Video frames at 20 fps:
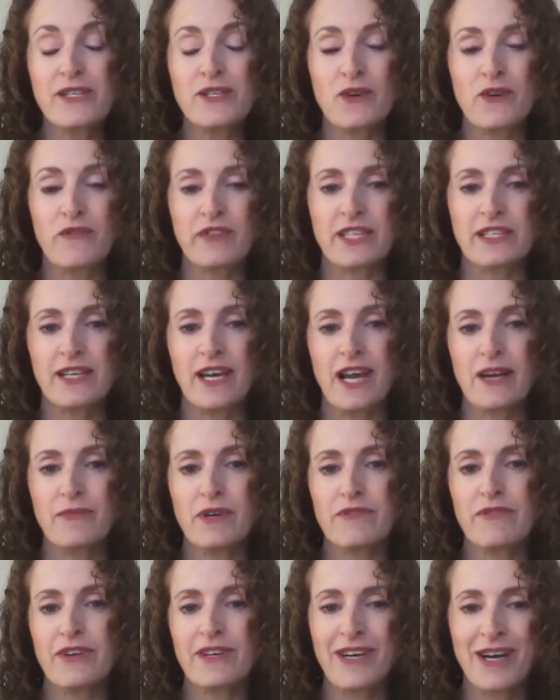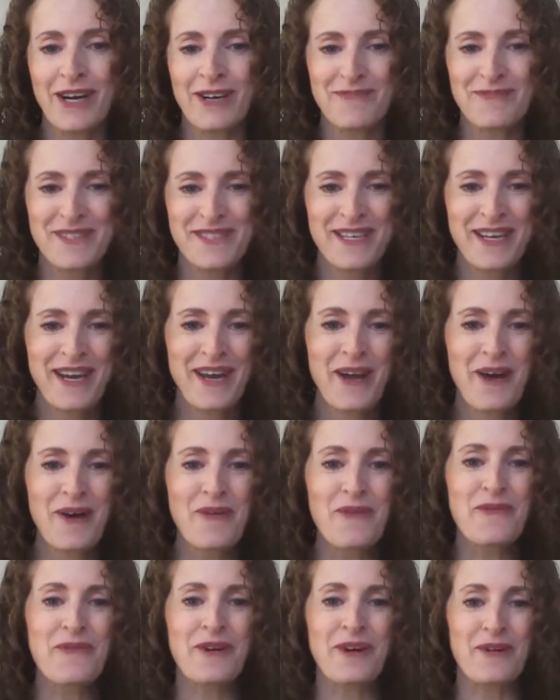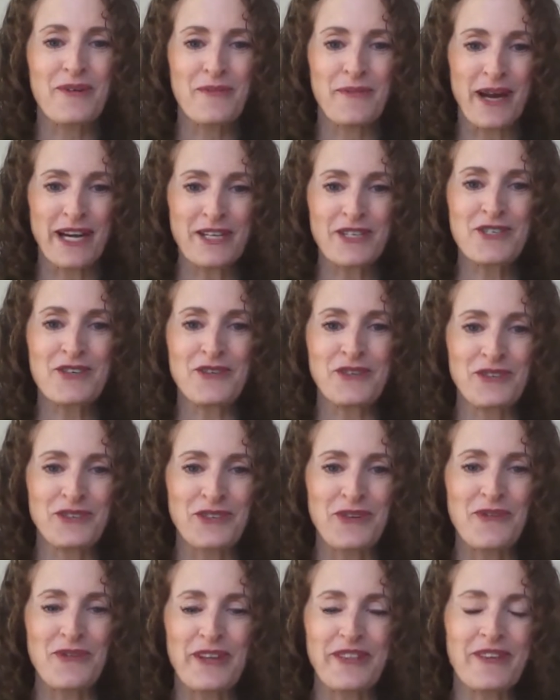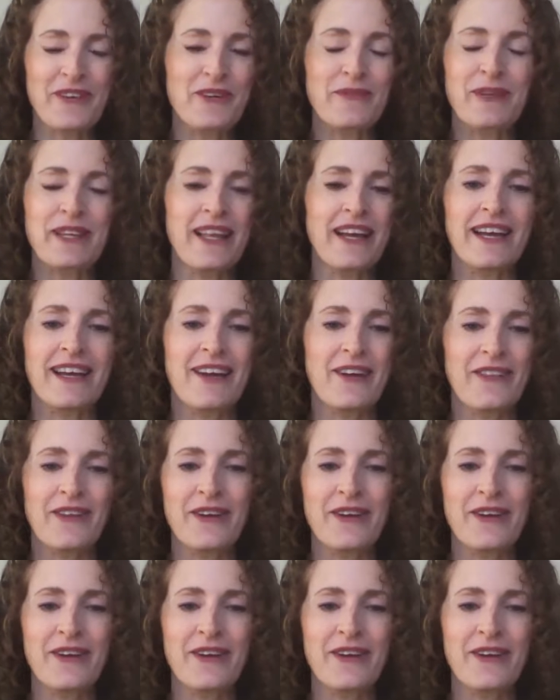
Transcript: So if the time ever comes where my children are one, they're going to be like,